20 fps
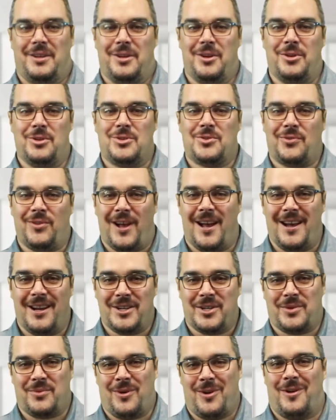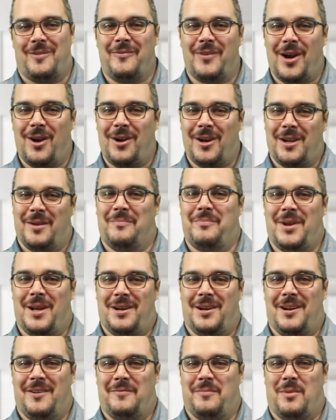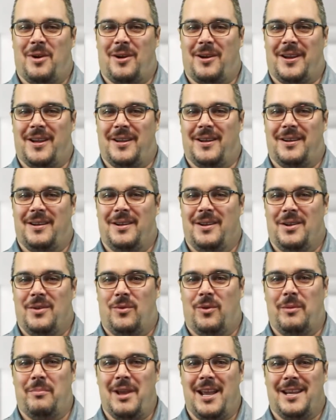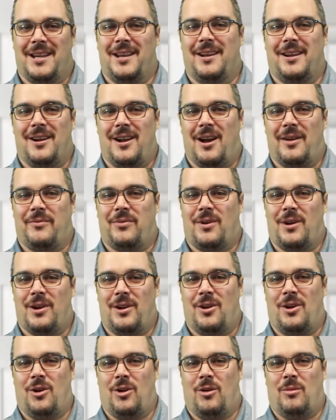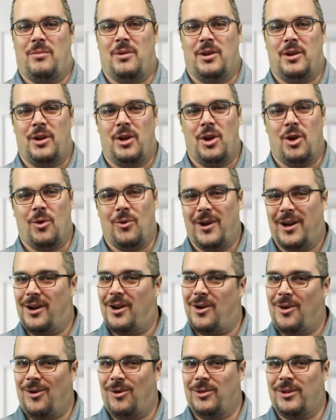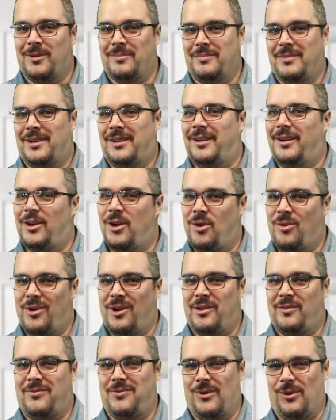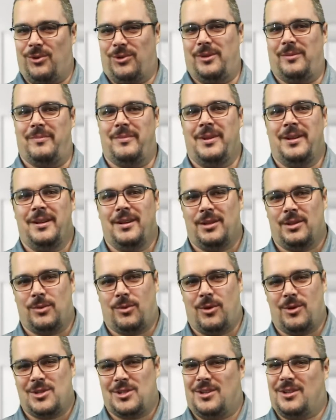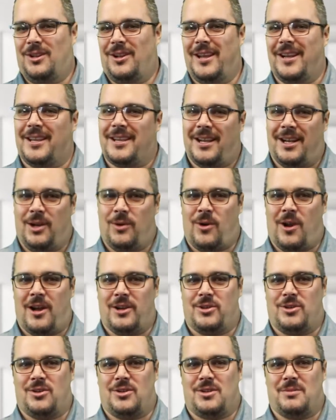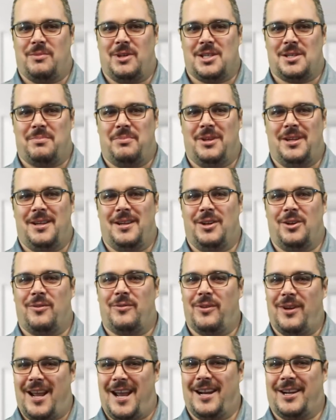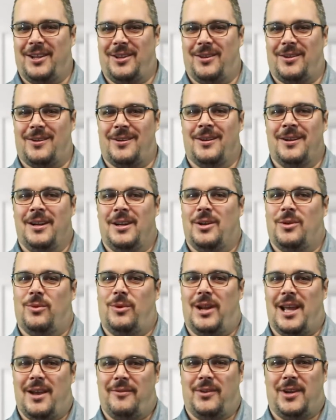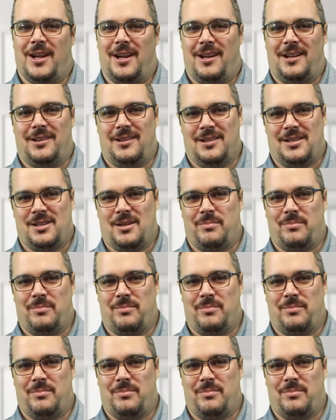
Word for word: Newsflash, we're in a very competitive market. When making an offer on a home, know when to hold them and know when to fold them. The words of the late Kenny Rogers must be in your vernacular when navigating this